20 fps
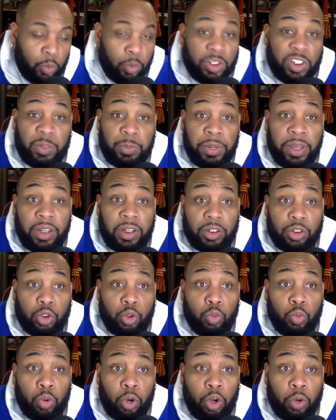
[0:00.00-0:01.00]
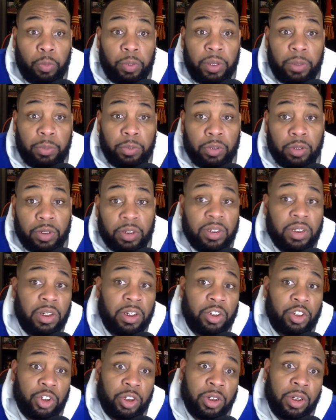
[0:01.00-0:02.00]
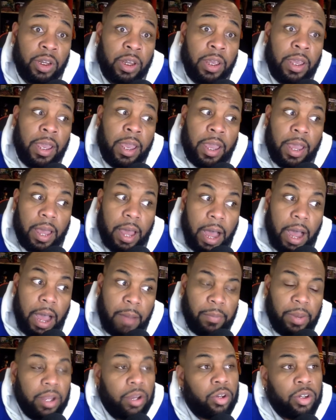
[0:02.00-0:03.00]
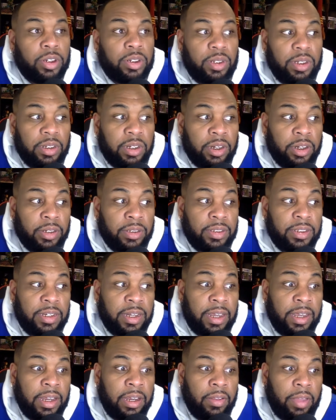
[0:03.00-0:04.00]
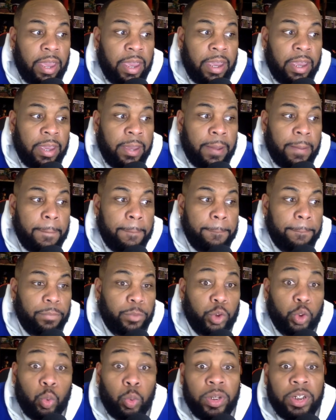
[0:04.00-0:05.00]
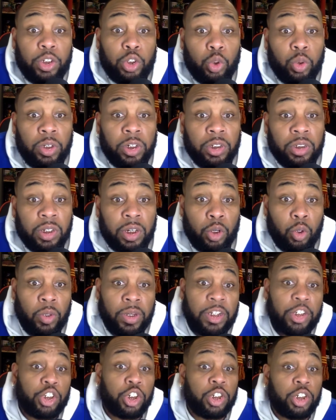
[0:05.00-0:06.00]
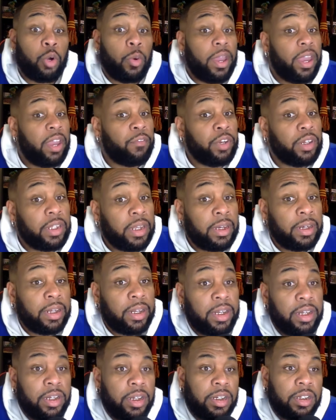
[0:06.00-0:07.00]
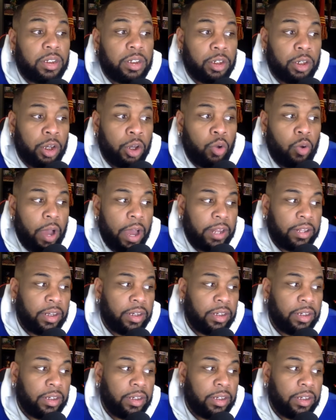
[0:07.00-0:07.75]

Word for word: respect two grown people's decision. I'm not going to sit there and say at 22 years old he should know everything that he needs to know. I